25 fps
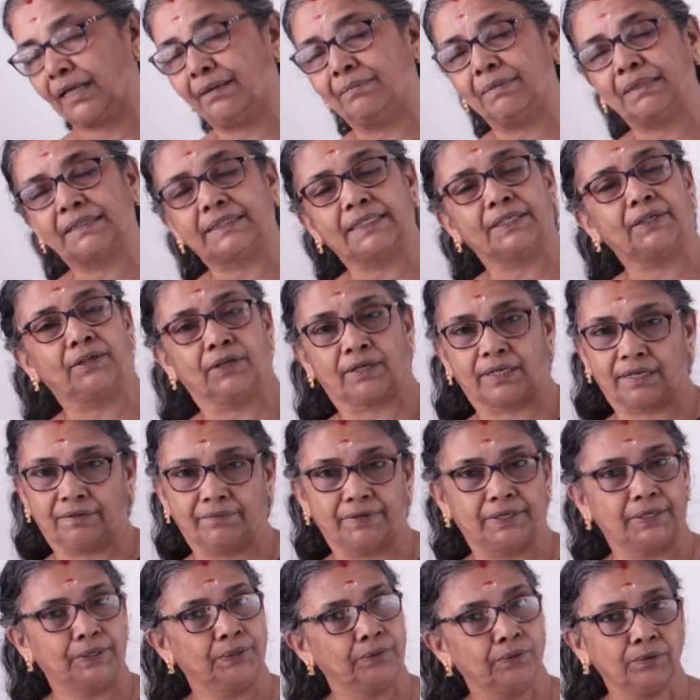method, or
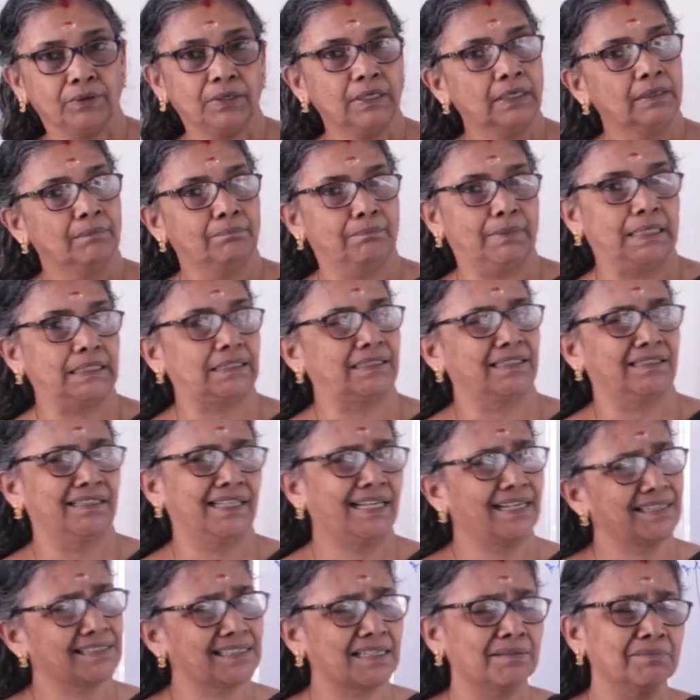revenue method.
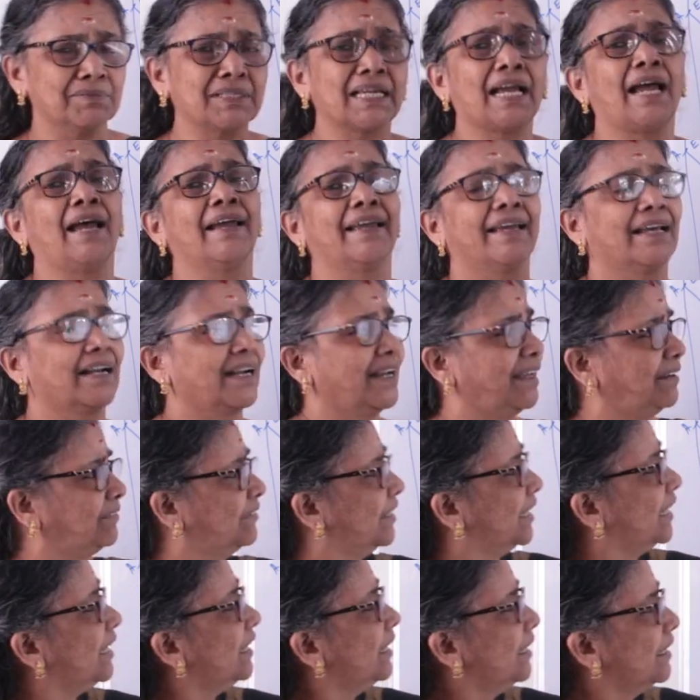That is something higher
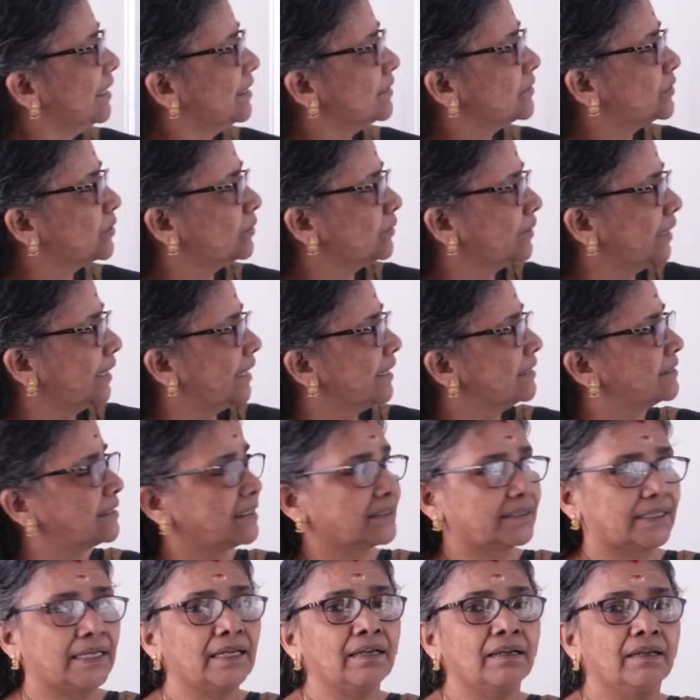level. So that is the
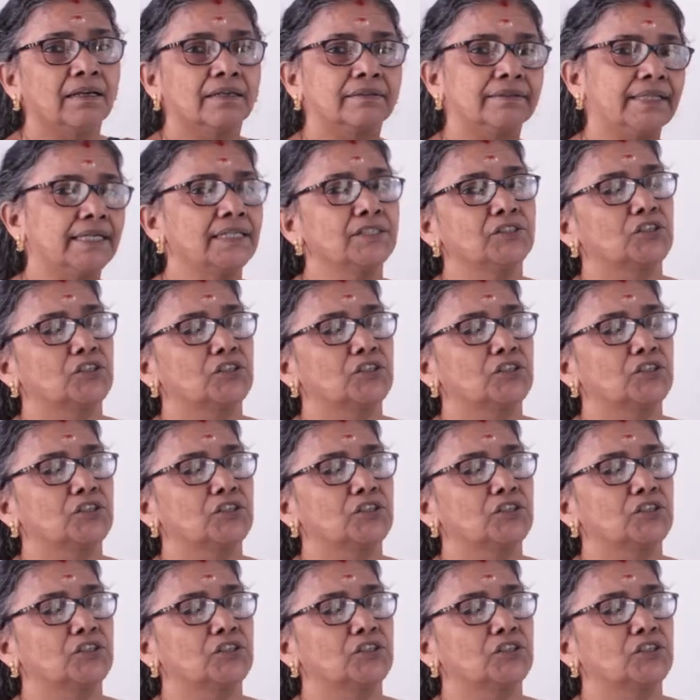thing. Then